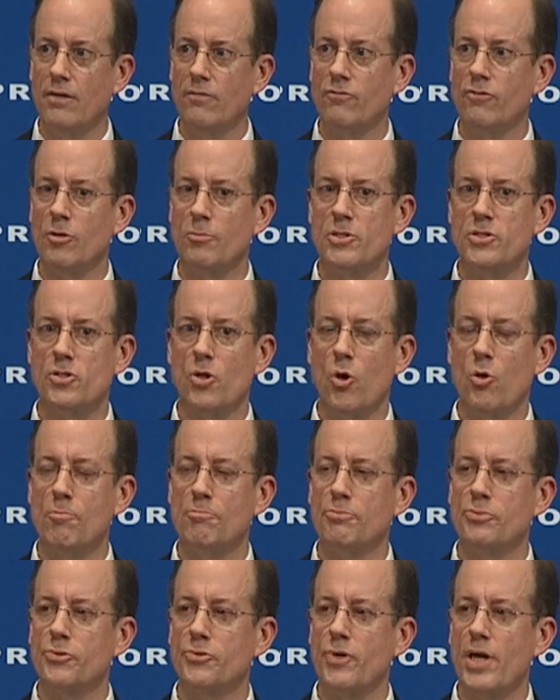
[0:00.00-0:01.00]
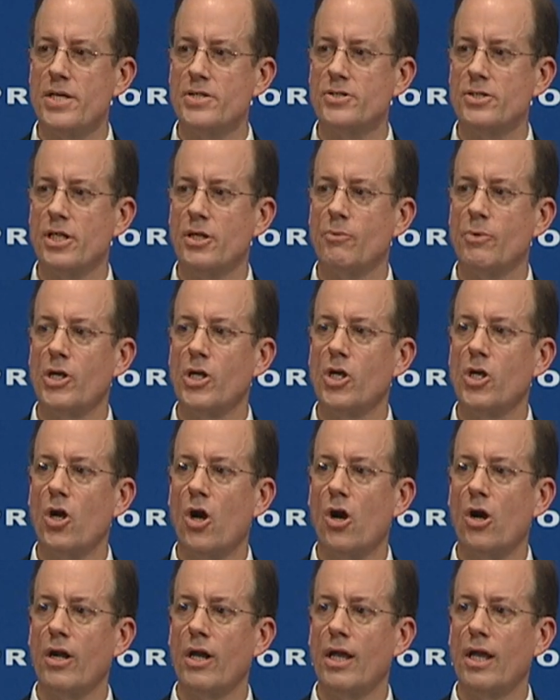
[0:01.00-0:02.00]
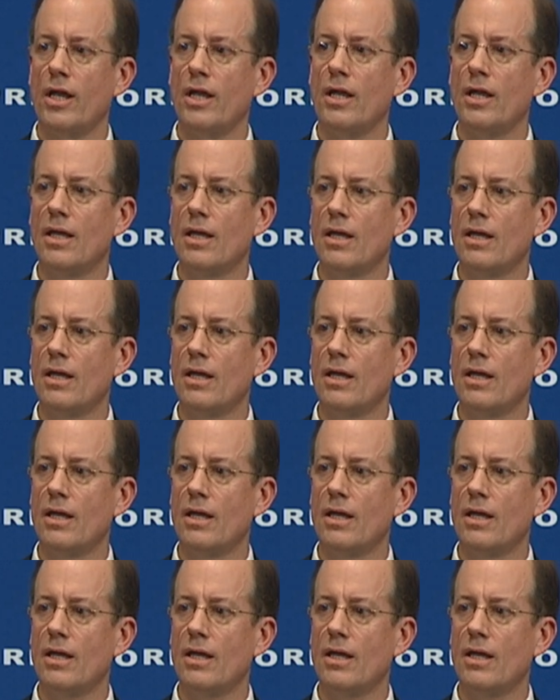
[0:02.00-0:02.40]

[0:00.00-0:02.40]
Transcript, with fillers: from his own president regarding